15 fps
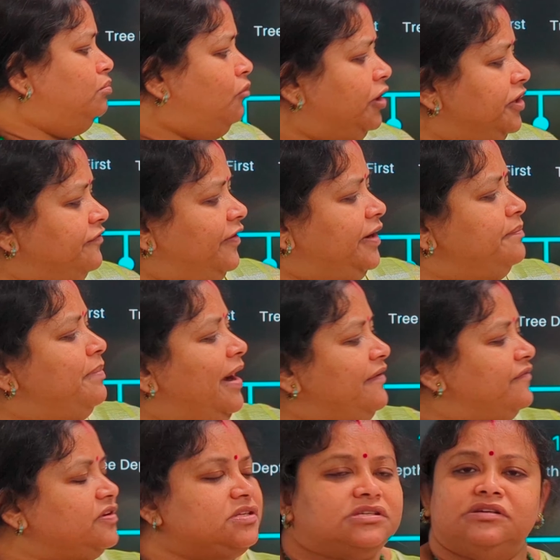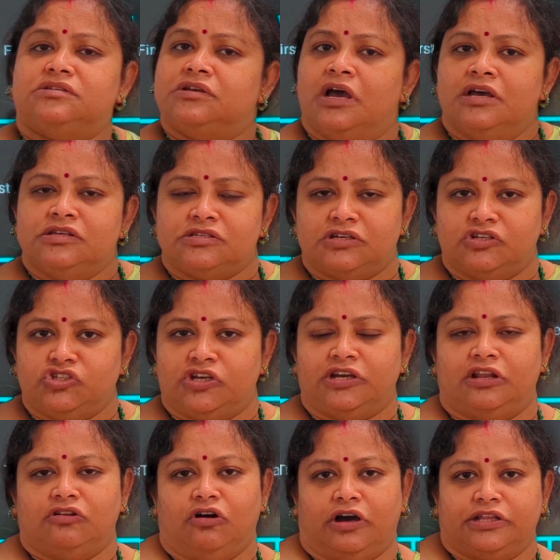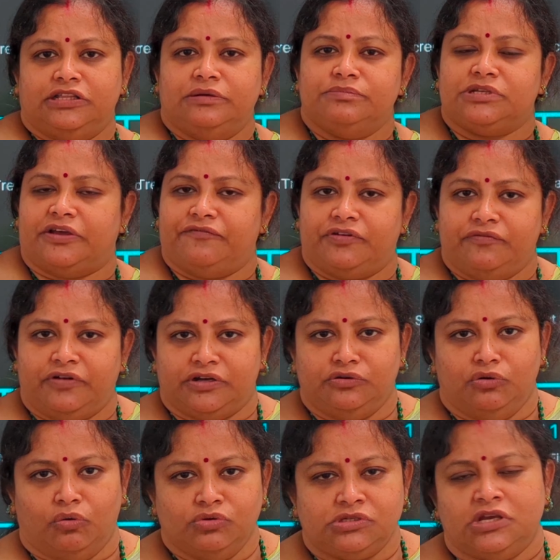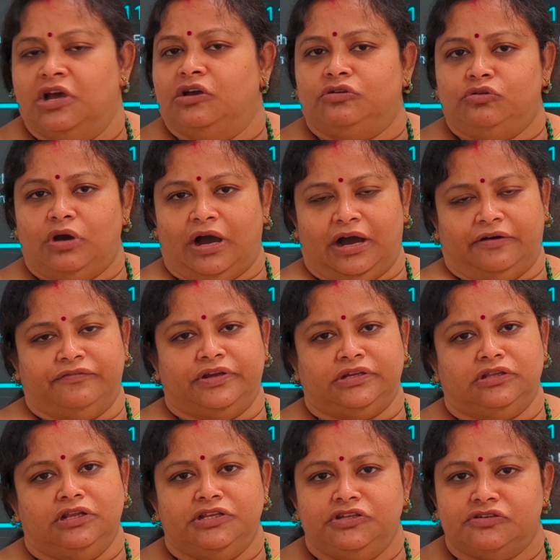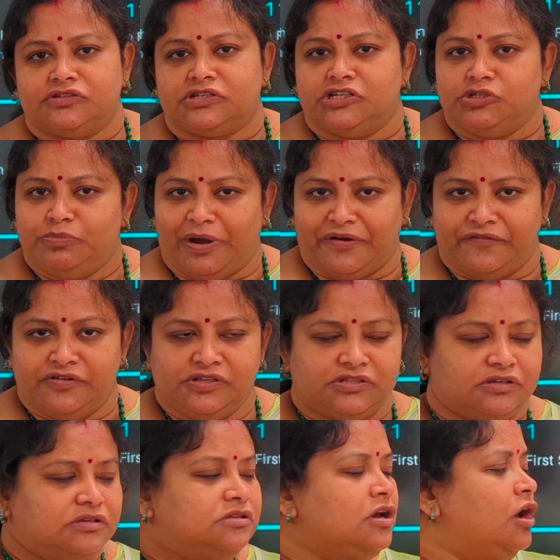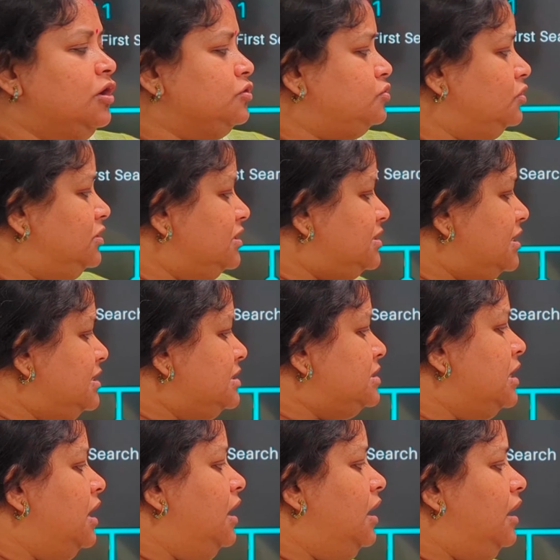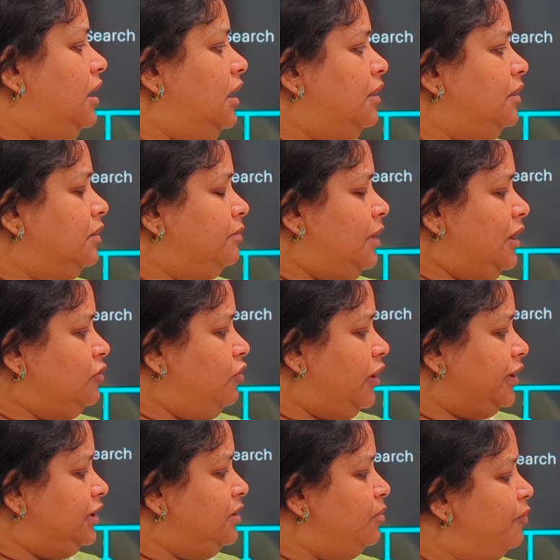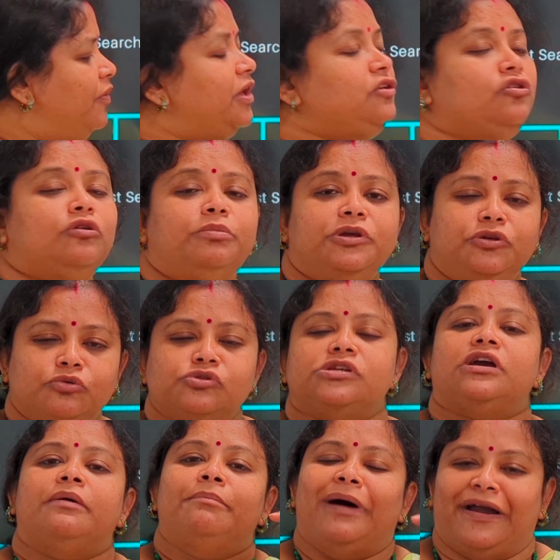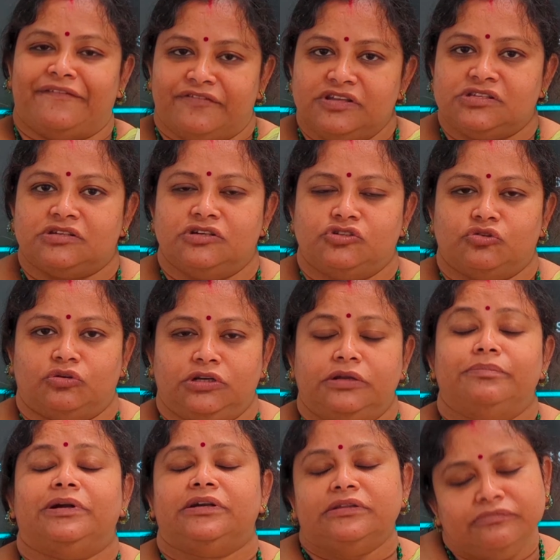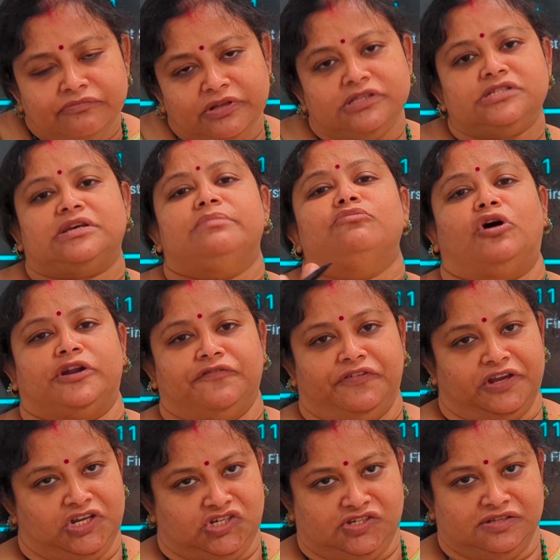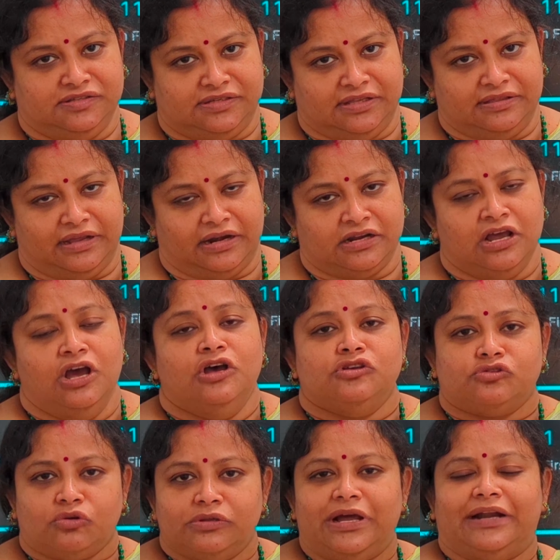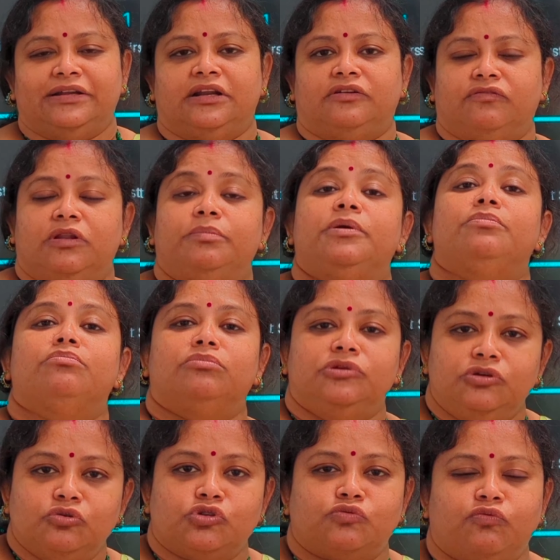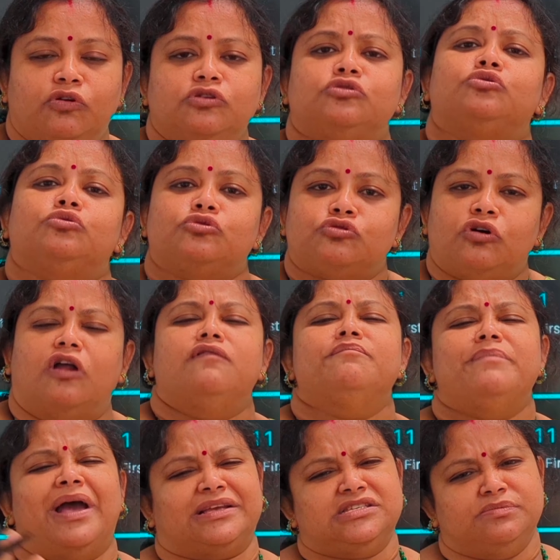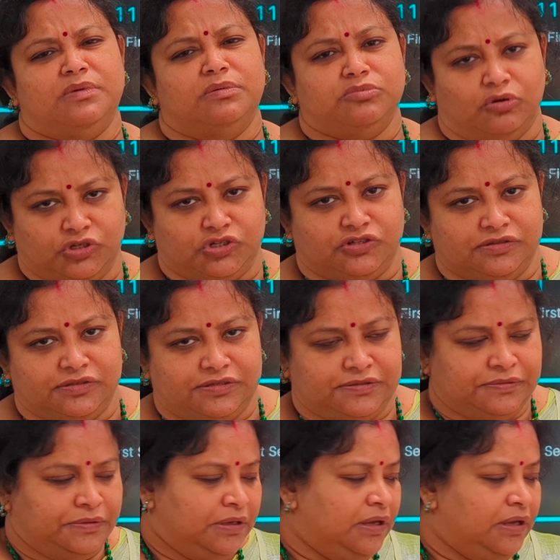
modified binary search. Searching algorithms everyone knows, you are having linear search, binary search. So, this is algorithm where you will be using a binary search only, but with some modifications in that, so that it will be useful to solve maximum questions.